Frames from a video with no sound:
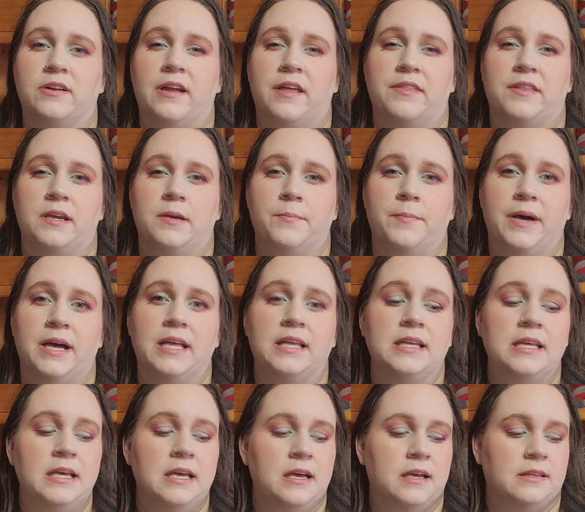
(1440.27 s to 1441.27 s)
are nothing
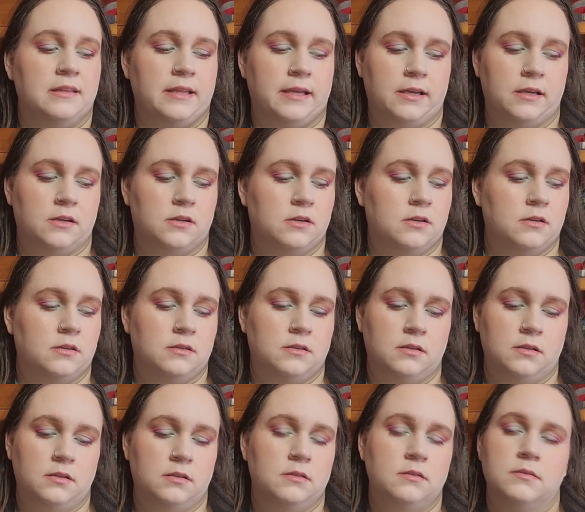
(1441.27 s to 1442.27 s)
but like
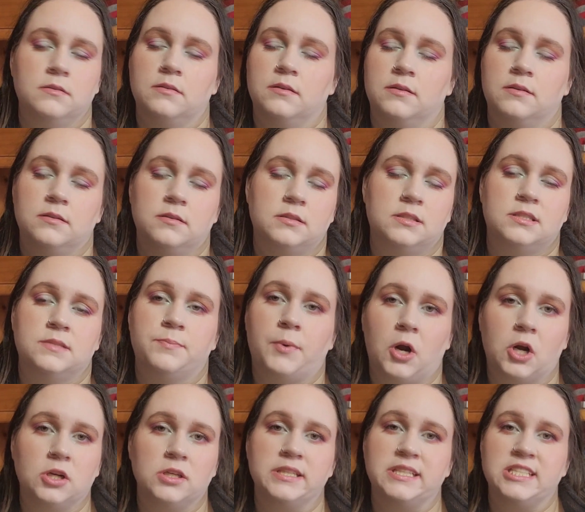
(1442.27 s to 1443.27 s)

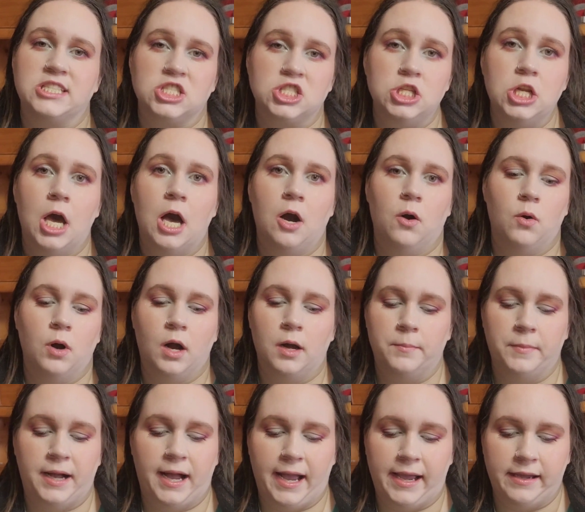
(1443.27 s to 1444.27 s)
sparkling
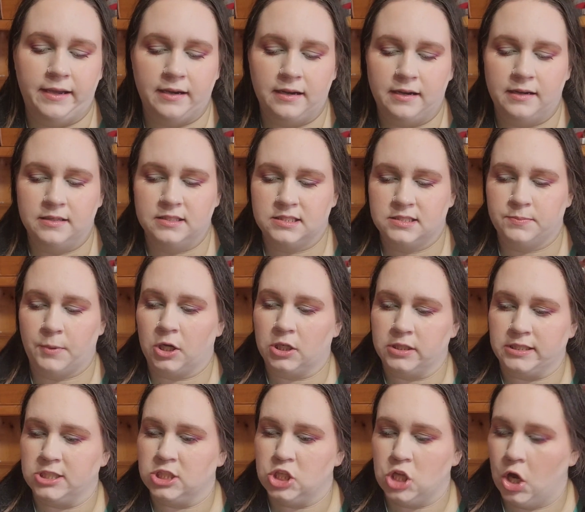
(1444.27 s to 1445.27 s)
snowflakes
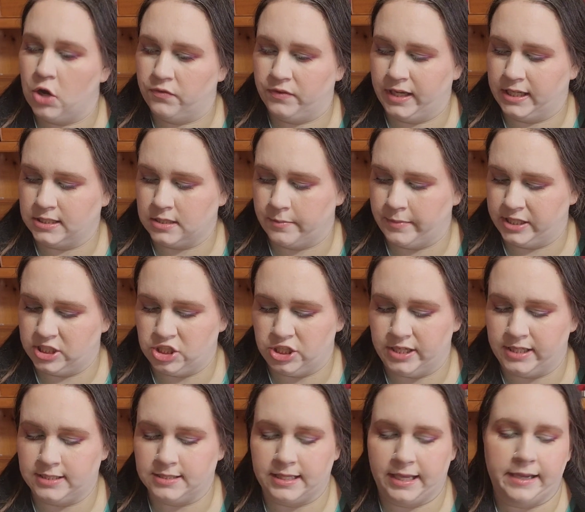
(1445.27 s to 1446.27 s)
on my
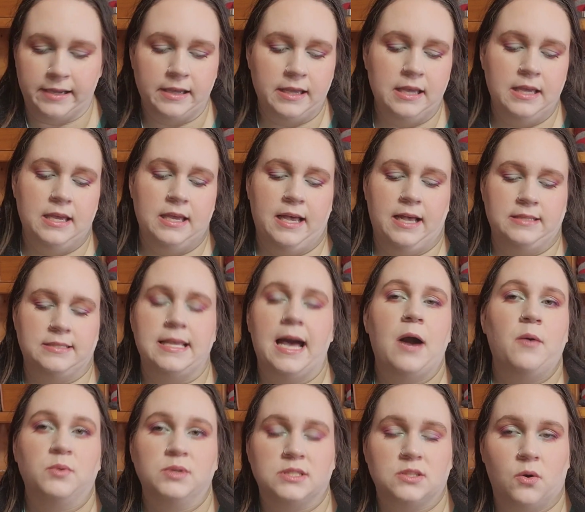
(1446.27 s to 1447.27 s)
cheeks? Like, is
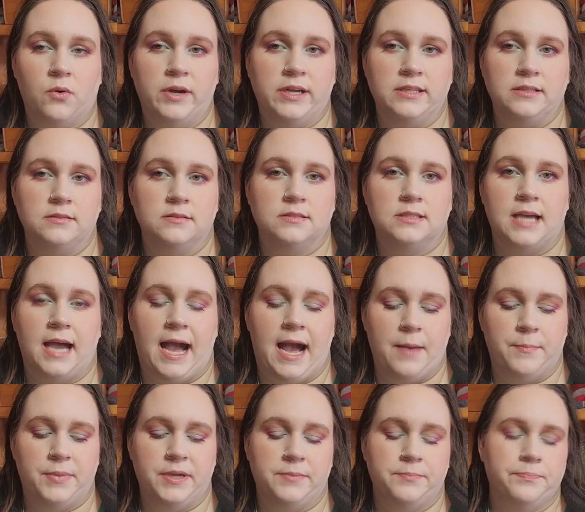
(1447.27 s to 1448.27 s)
that what's going to
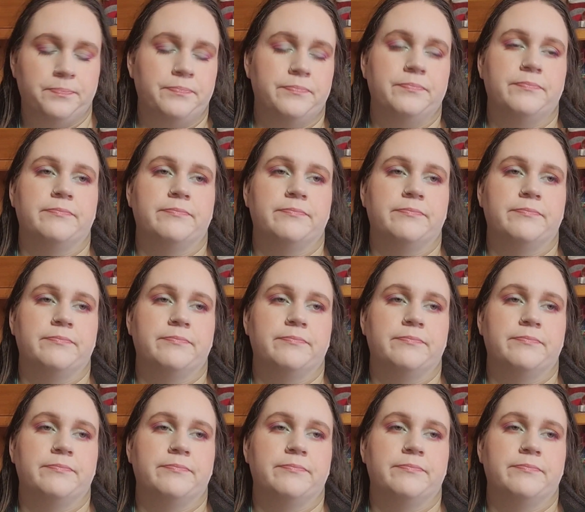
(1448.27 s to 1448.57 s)
happen?